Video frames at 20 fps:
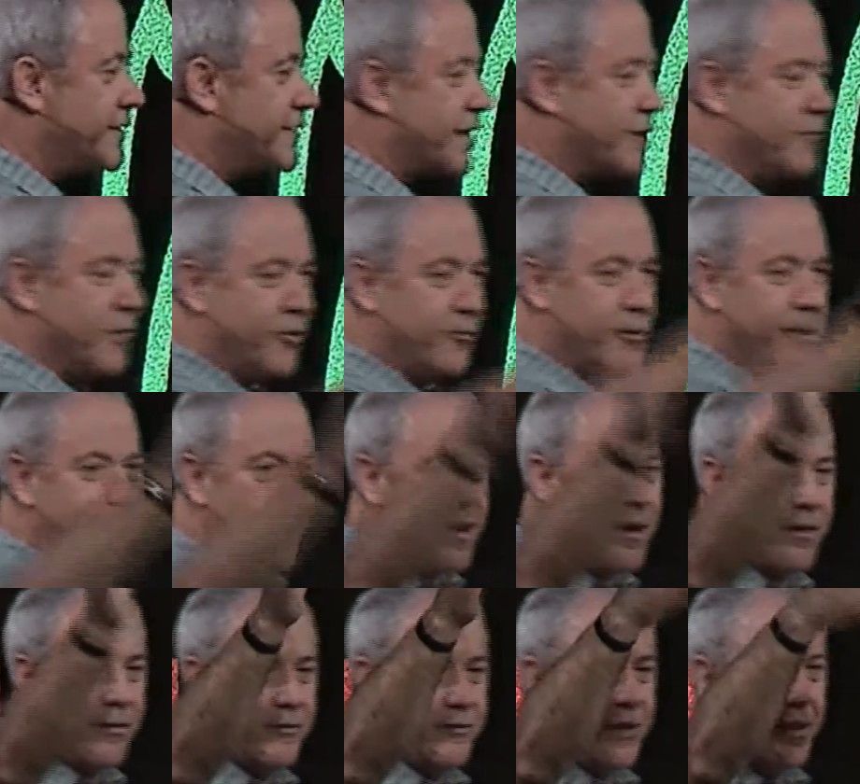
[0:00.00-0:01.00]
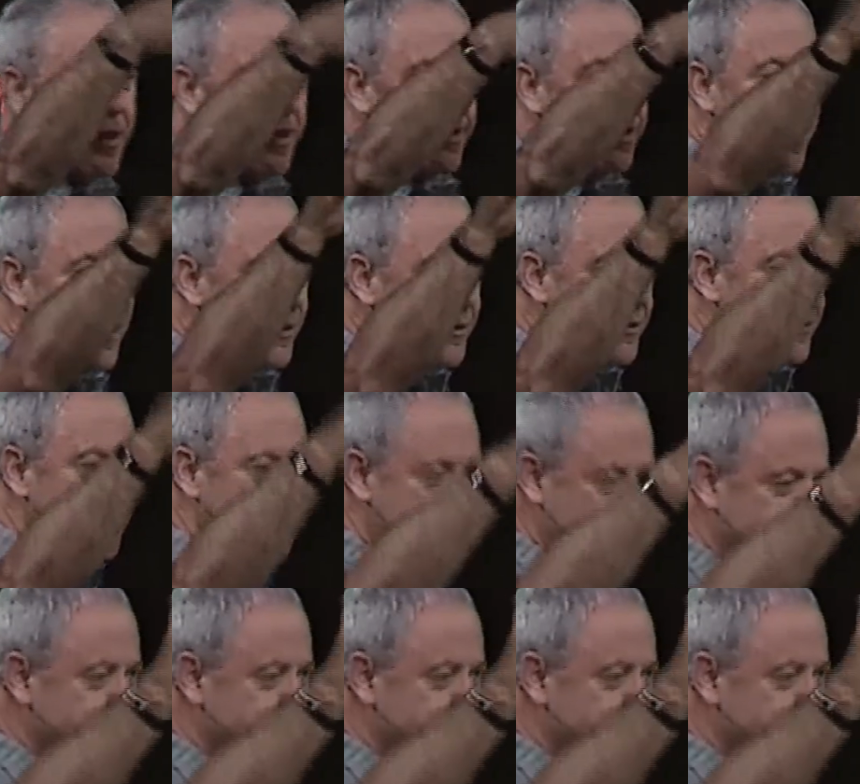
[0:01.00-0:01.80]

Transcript: someone went out and, like, because